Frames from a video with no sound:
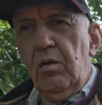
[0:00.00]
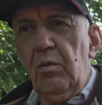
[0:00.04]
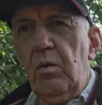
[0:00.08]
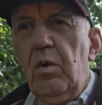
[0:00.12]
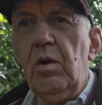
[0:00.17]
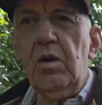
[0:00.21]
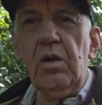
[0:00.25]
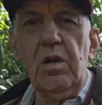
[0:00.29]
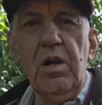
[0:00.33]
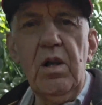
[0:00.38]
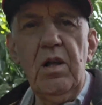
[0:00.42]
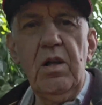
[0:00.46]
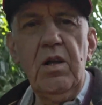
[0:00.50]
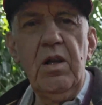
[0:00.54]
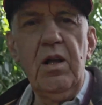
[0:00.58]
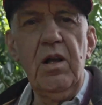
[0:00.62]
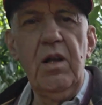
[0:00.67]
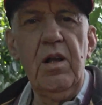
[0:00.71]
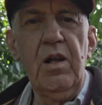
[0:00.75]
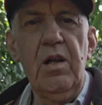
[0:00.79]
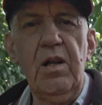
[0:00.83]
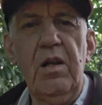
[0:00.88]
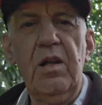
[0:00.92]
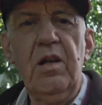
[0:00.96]
Well,
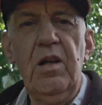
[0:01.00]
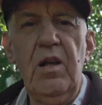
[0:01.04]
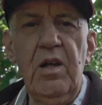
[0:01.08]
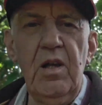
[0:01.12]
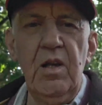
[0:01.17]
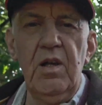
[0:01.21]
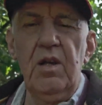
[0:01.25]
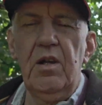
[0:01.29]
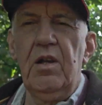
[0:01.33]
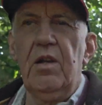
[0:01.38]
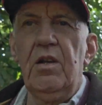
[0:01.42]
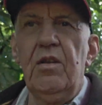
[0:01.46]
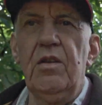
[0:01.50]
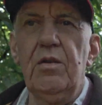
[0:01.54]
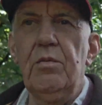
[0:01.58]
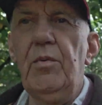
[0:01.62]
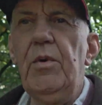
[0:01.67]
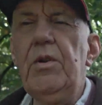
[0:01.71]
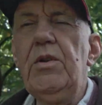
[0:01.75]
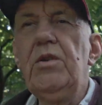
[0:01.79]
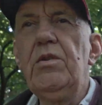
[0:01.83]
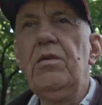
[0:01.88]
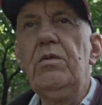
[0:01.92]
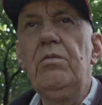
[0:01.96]
the
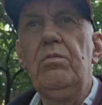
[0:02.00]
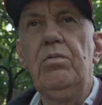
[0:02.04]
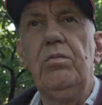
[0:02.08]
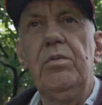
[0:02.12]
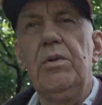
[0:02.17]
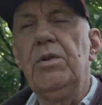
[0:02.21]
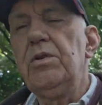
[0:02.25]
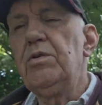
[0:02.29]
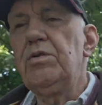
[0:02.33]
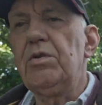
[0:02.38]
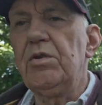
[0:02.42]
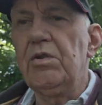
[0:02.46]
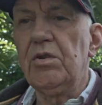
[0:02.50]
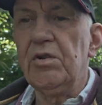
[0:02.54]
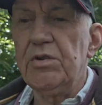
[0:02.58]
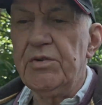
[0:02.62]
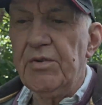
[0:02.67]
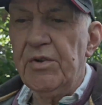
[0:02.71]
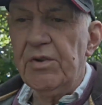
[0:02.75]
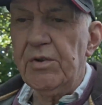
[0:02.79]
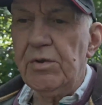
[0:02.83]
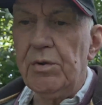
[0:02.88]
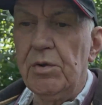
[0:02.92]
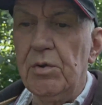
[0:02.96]
way you, we used to use
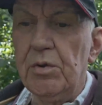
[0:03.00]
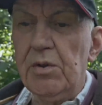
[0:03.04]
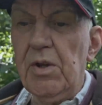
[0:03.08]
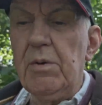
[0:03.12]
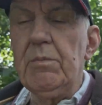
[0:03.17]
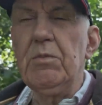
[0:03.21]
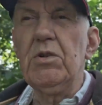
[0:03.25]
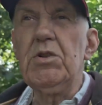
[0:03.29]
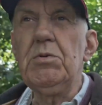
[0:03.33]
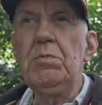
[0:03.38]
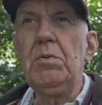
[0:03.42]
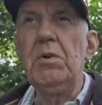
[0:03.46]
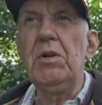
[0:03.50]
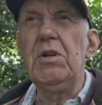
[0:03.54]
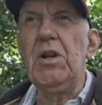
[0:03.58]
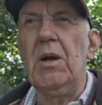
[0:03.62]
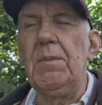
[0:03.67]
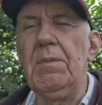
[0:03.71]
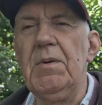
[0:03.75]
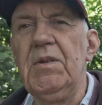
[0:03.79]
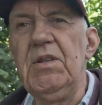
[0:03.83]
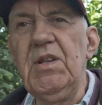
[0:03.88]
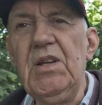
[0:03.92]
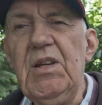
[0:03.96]
vertical then was to put it
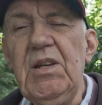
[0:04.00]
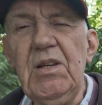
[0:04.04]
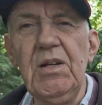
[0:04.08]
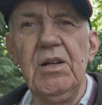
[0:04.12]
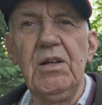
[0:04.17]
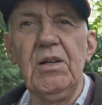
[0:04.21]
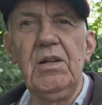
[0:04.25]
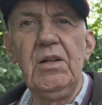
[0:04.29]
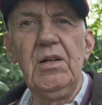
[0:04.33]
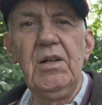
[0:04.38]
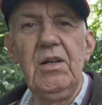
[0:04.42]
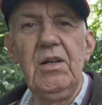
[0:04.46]
up in the air.